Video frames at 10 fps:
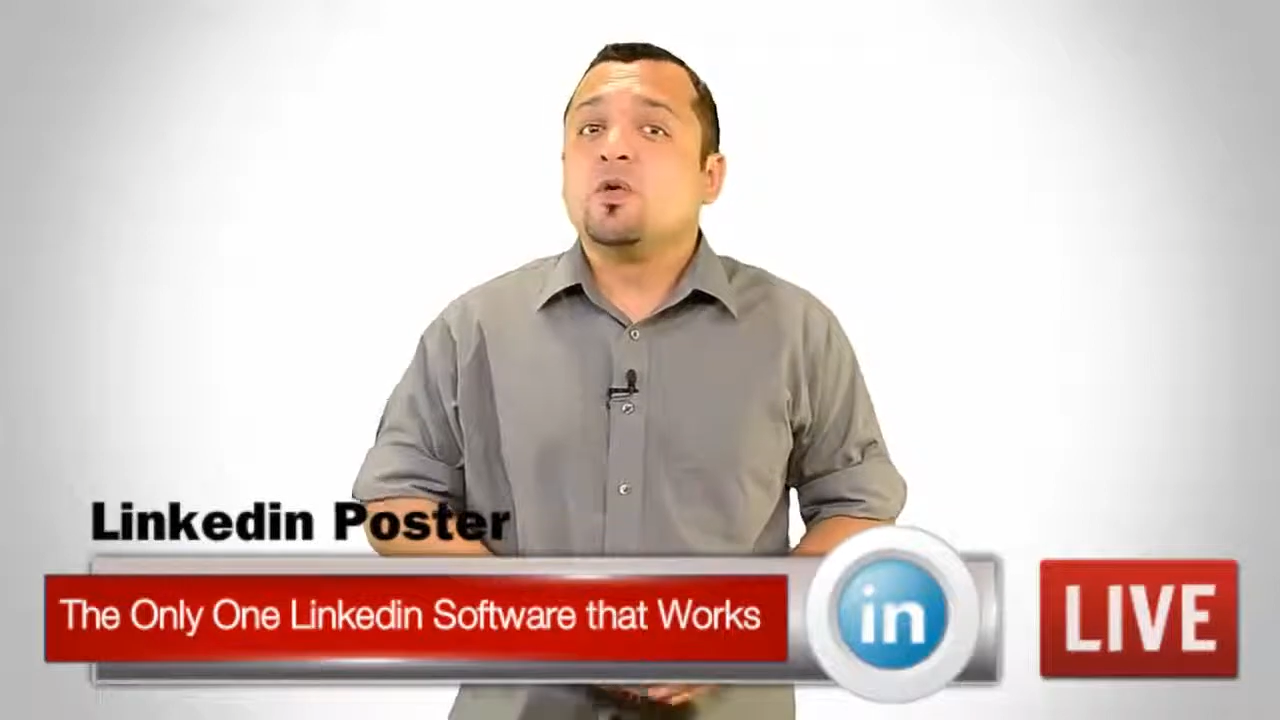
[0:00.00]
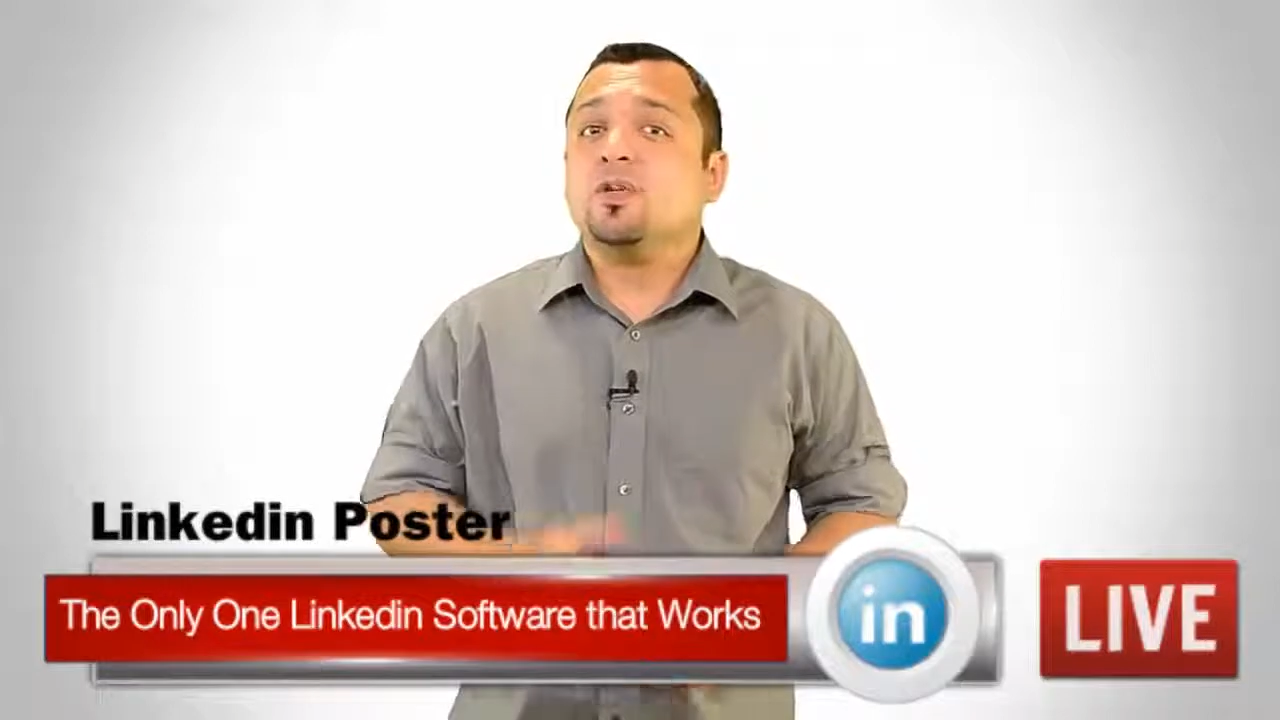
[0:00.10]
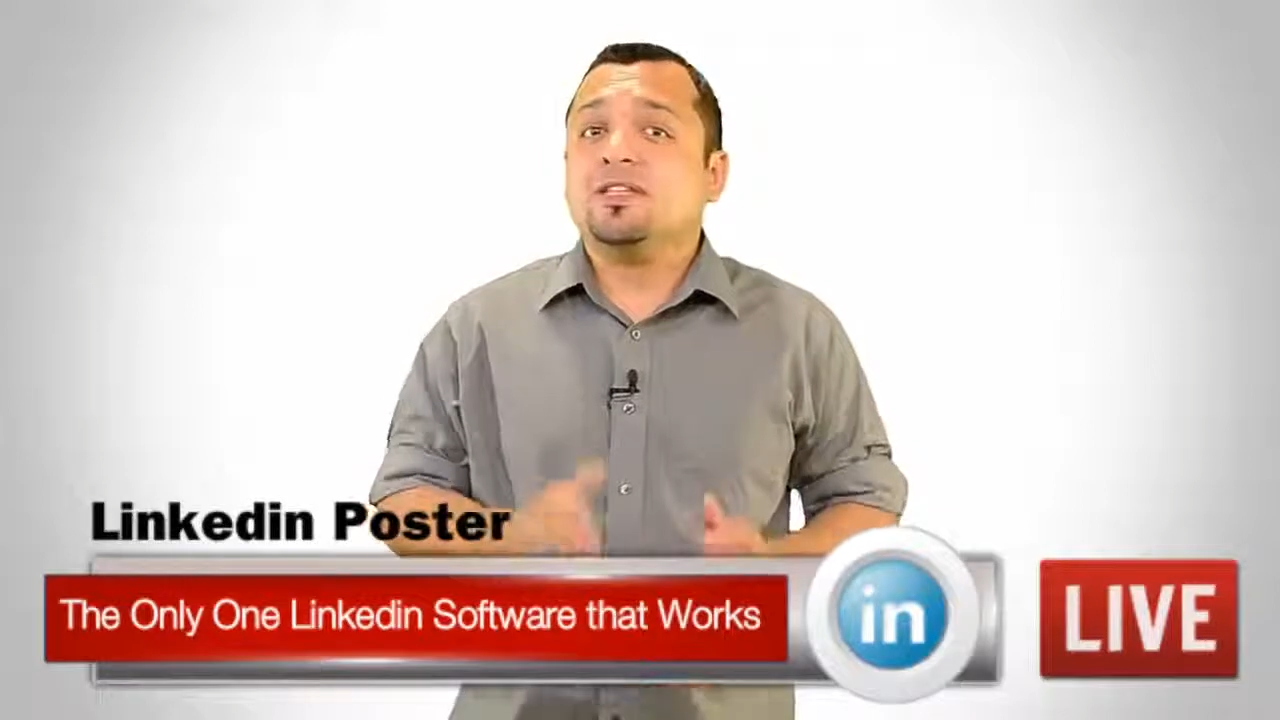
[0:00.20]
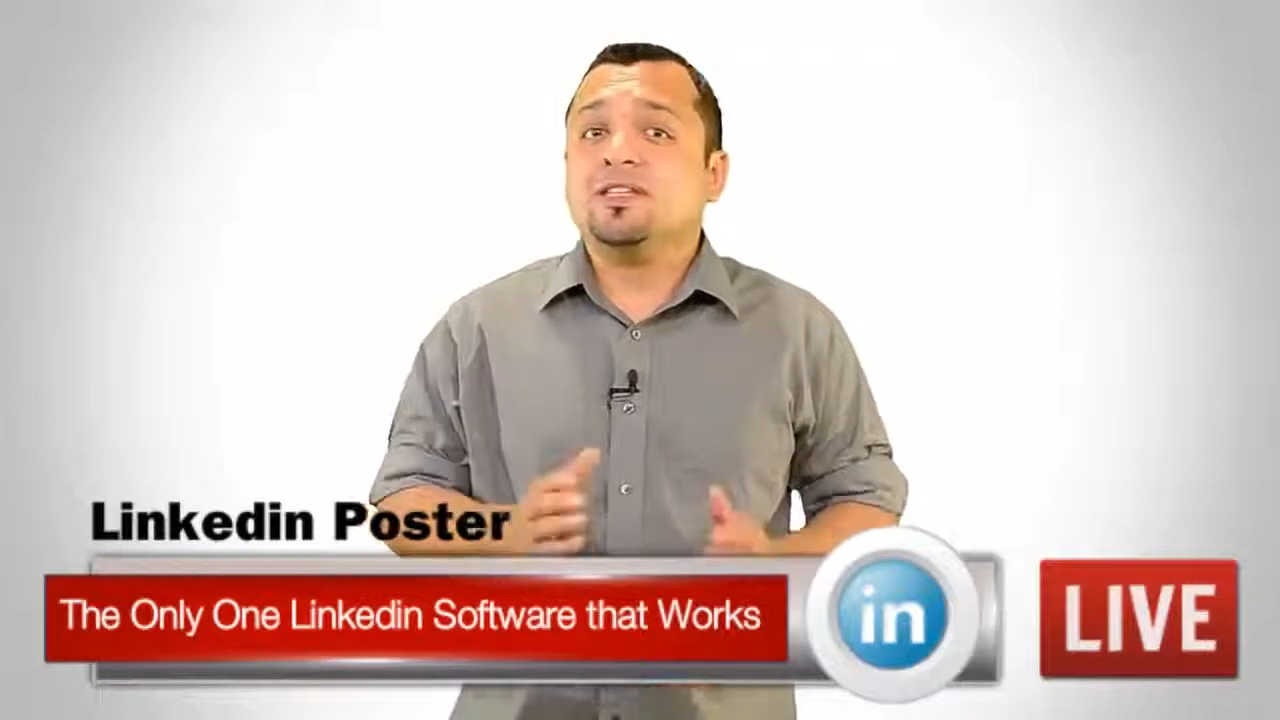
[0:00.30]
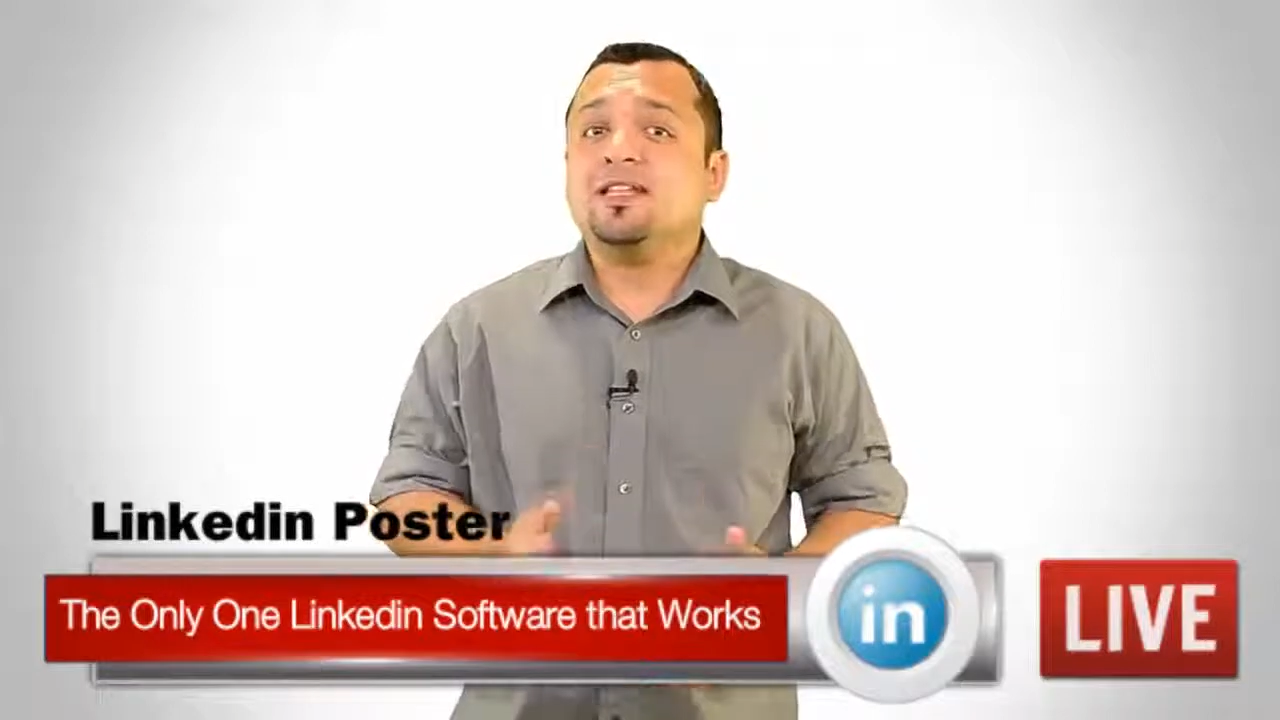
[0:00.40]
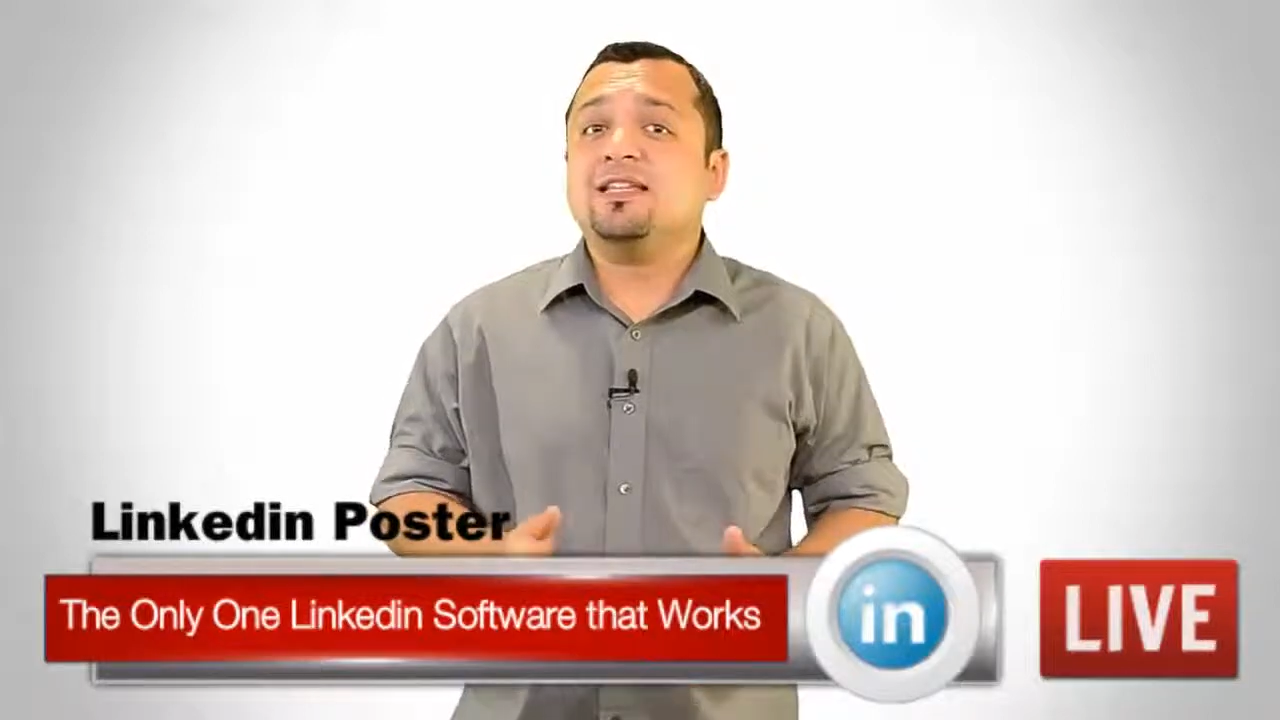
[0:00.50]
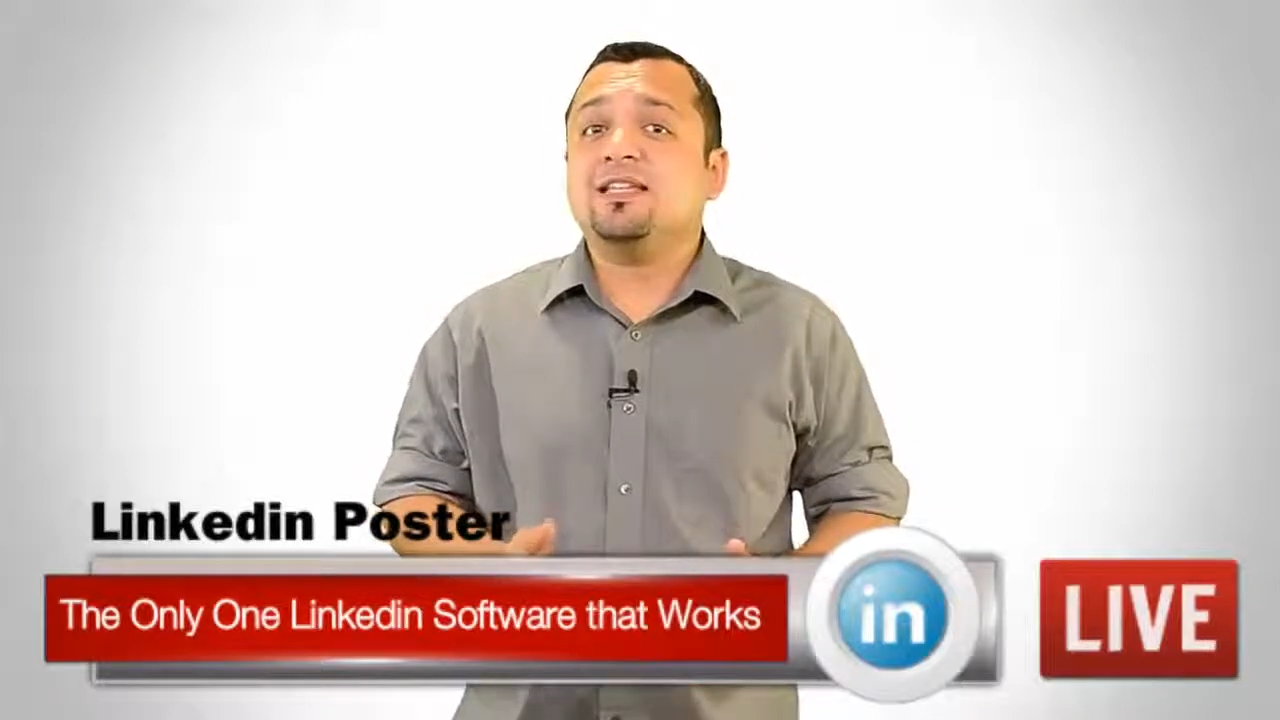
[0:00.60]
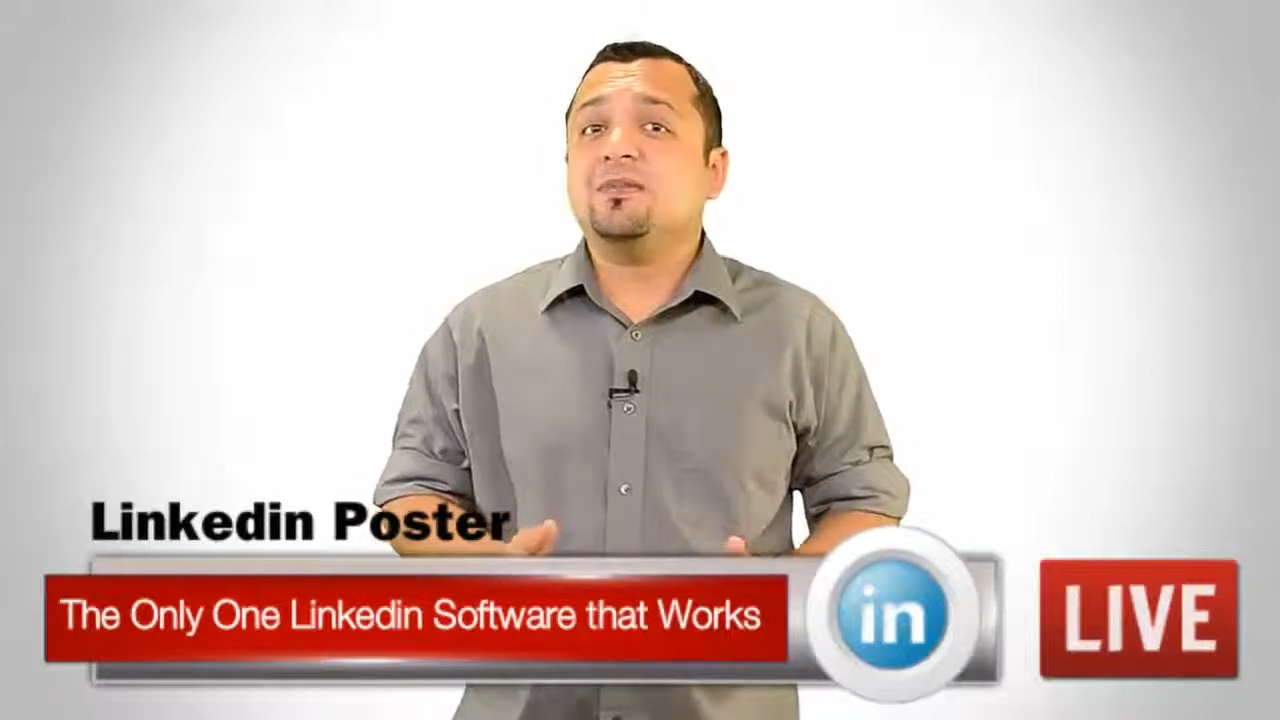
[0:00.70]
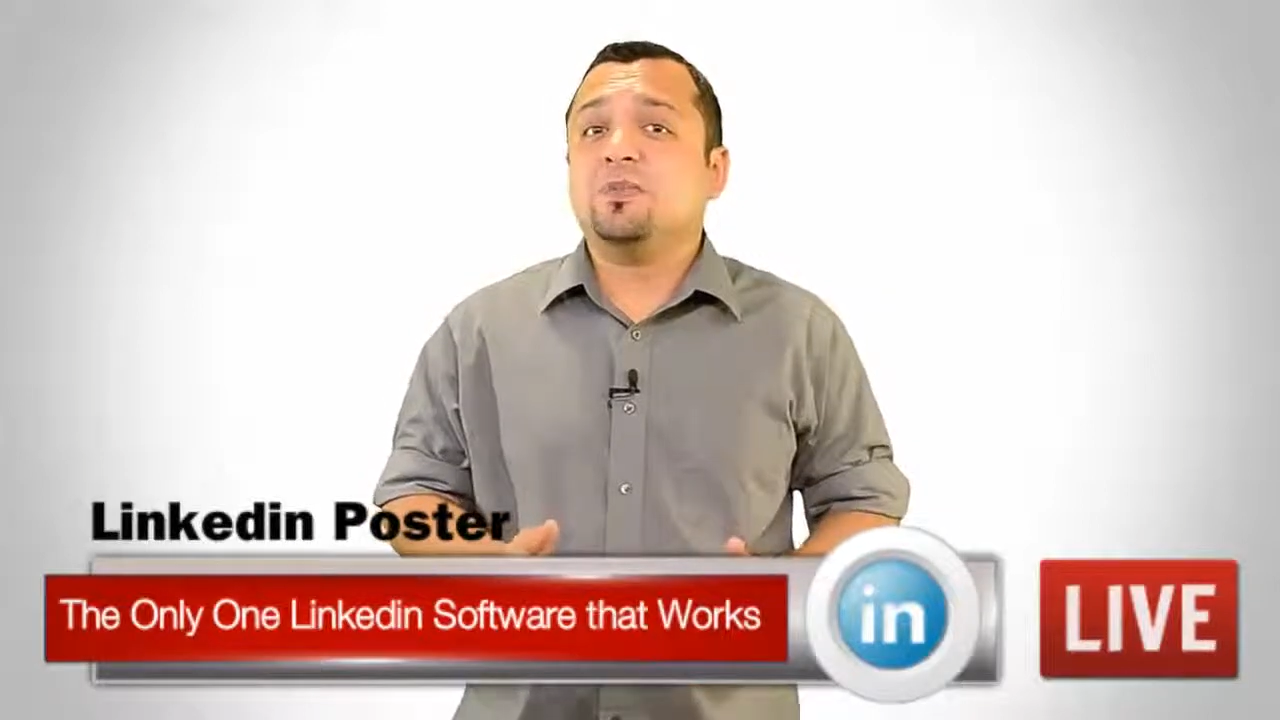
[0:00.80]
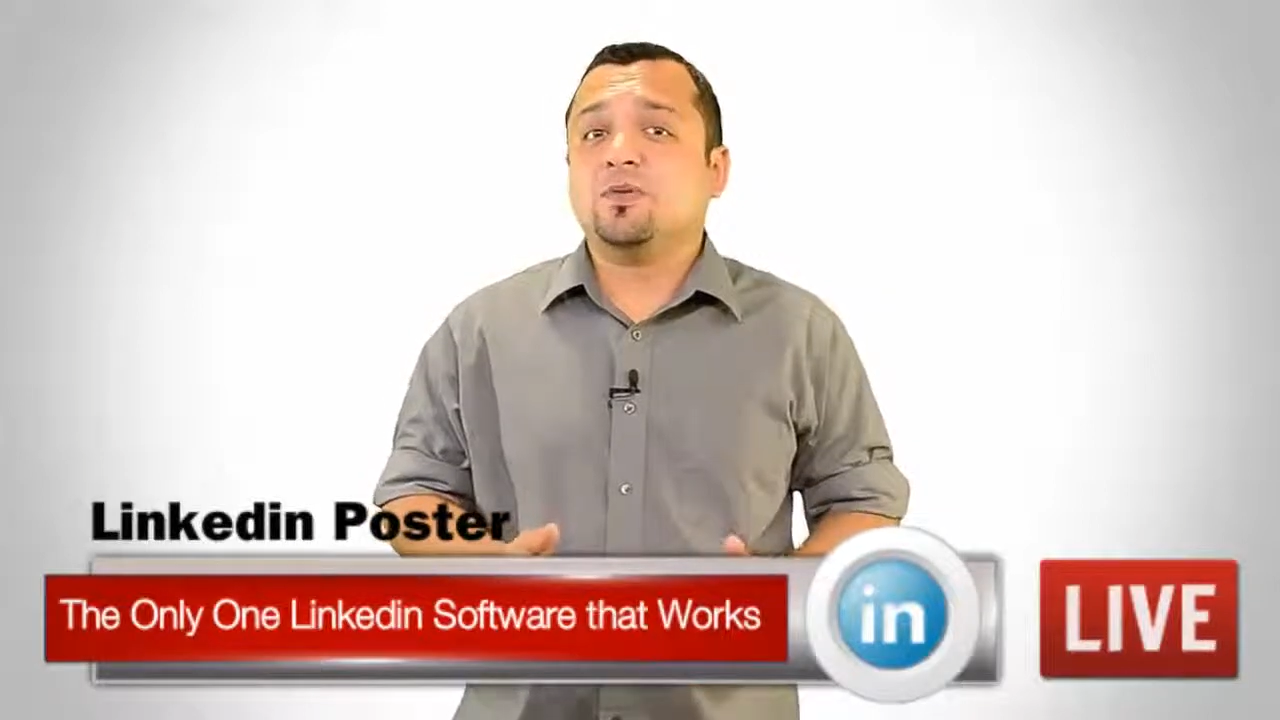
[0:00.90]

With LinkedIn